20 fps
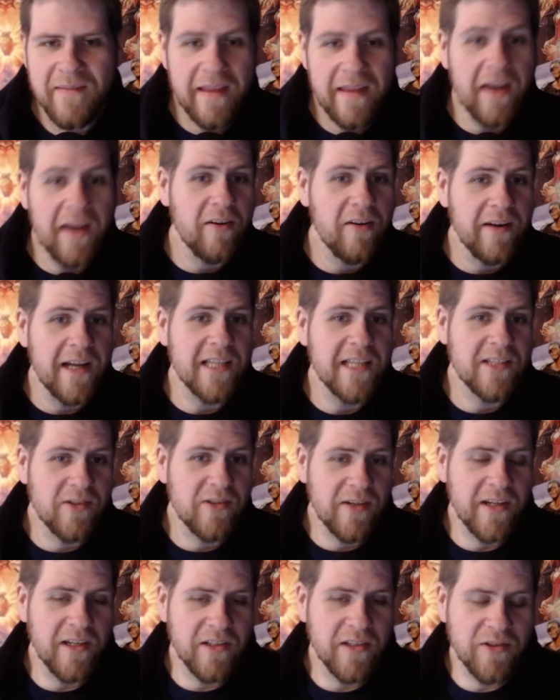they are nice
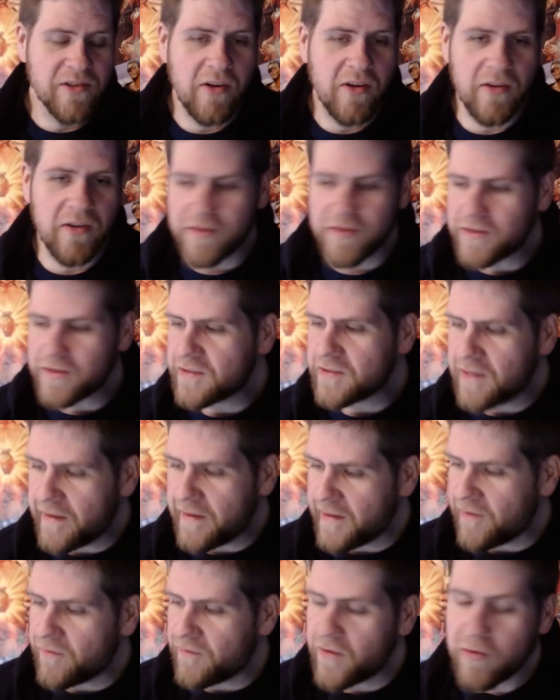looking controllers and
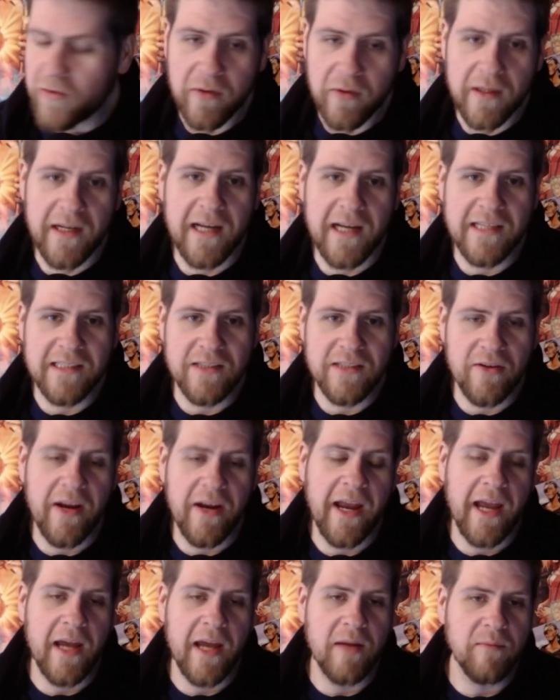they feel really nice in your
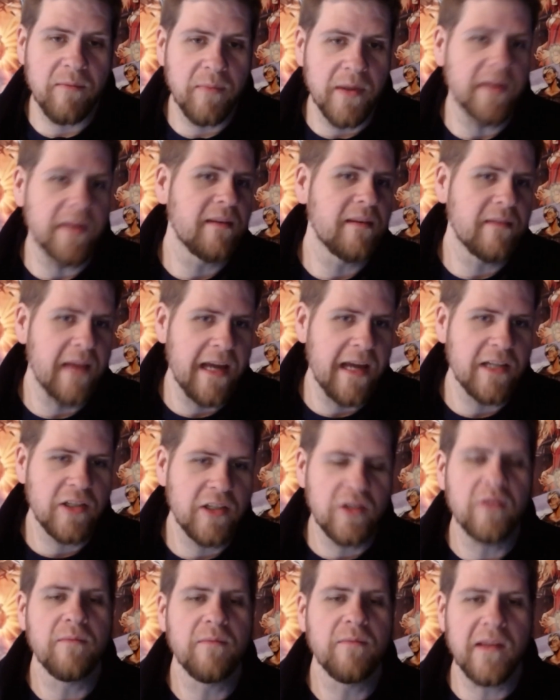hand, but that
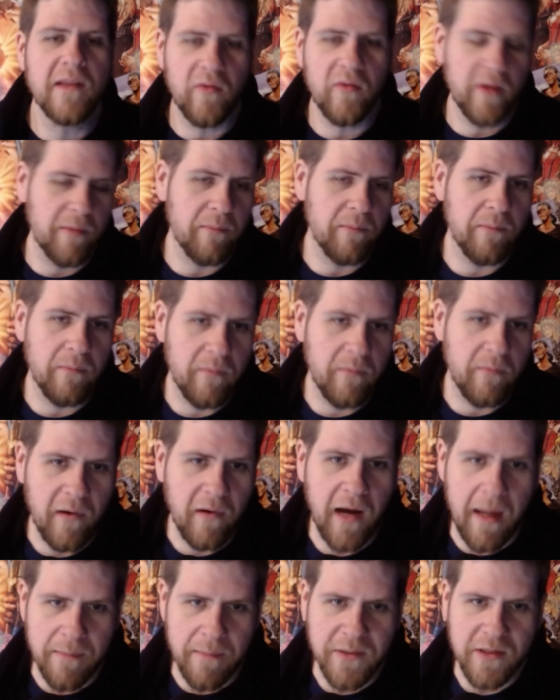shouldn't be the only
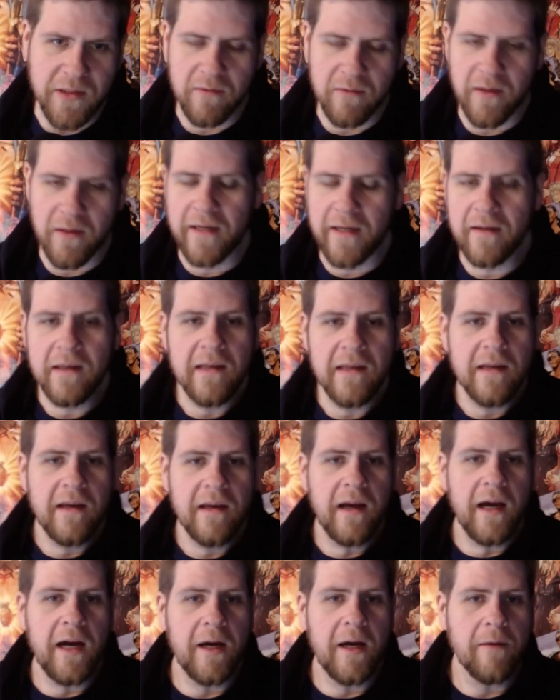option, right?
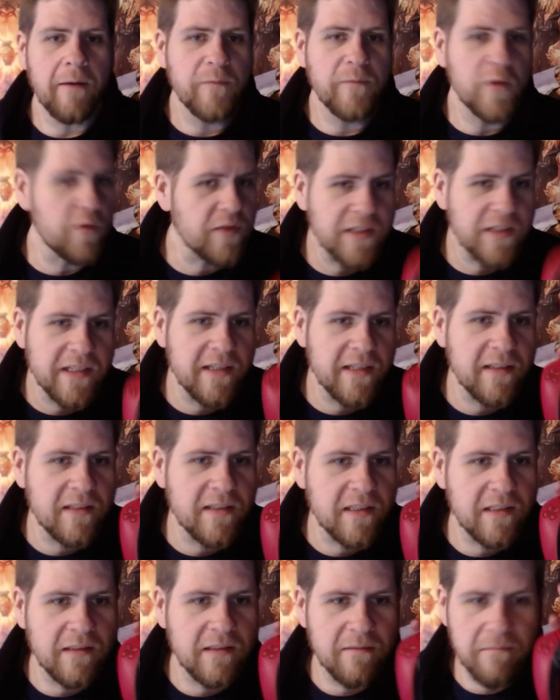
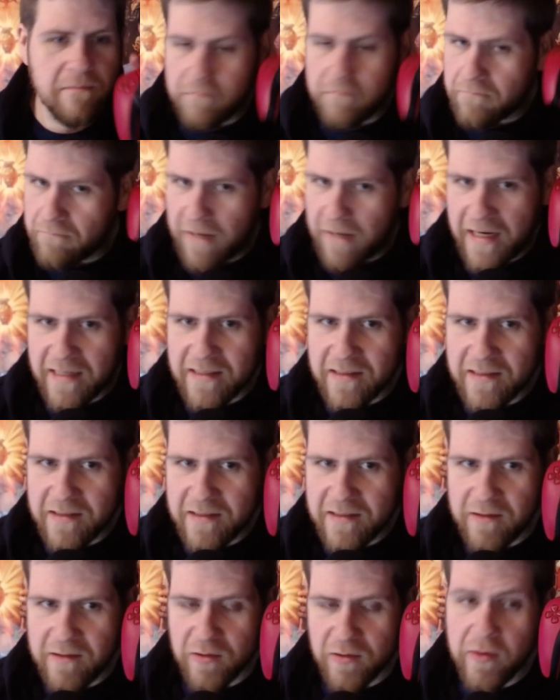DualSense makes,
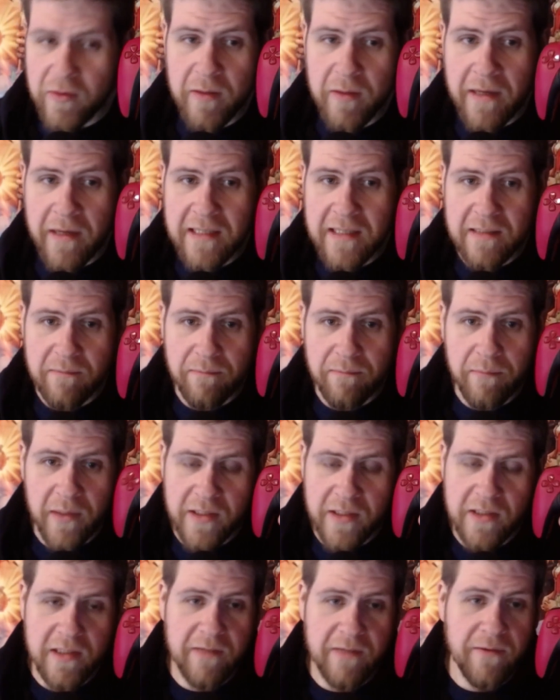Sony makes a
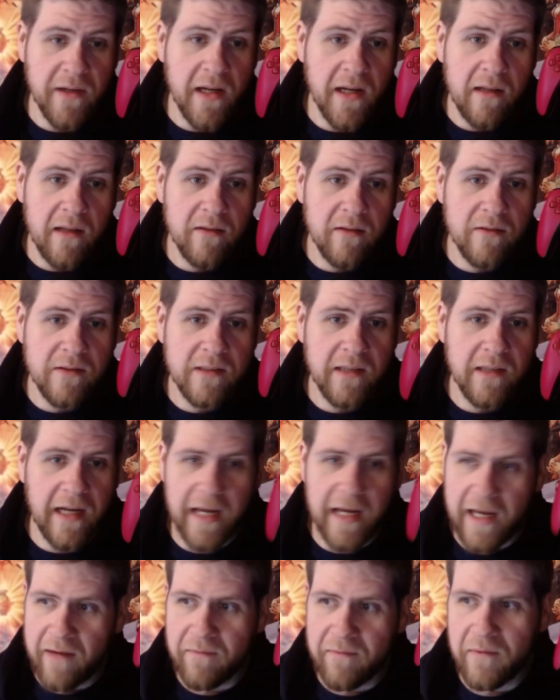bunch of different colors. I
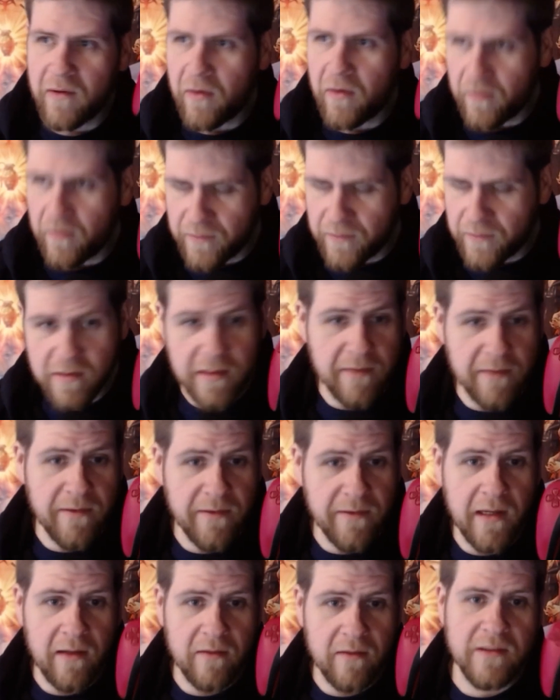have all sorts of
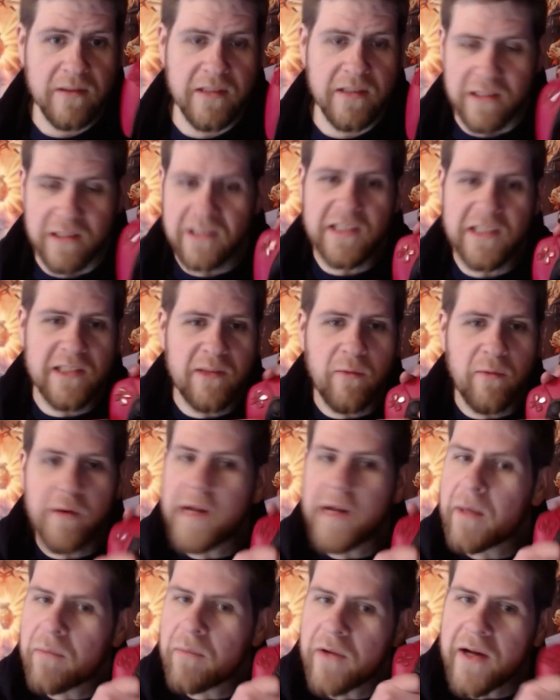different colors. It's just the one
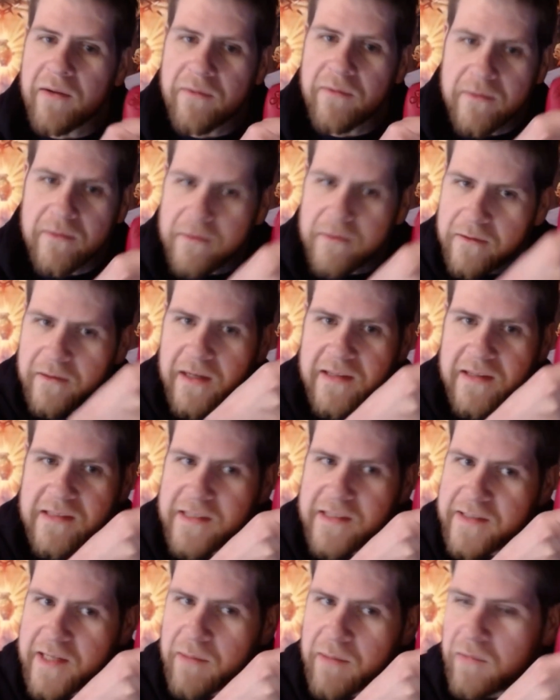I brought as an
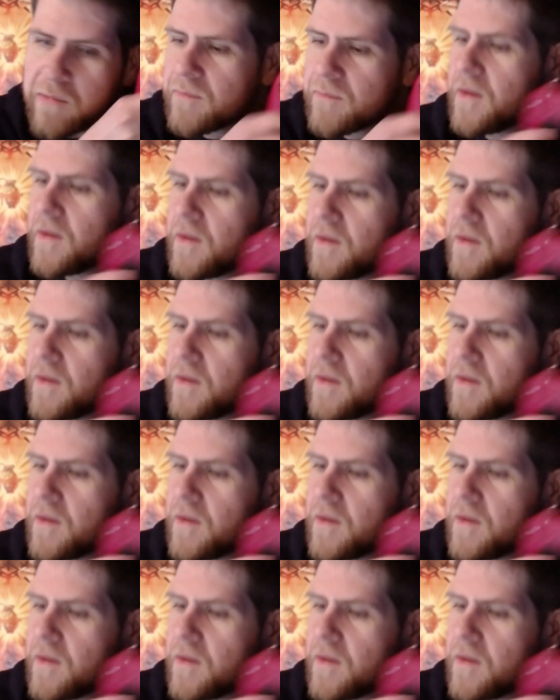example.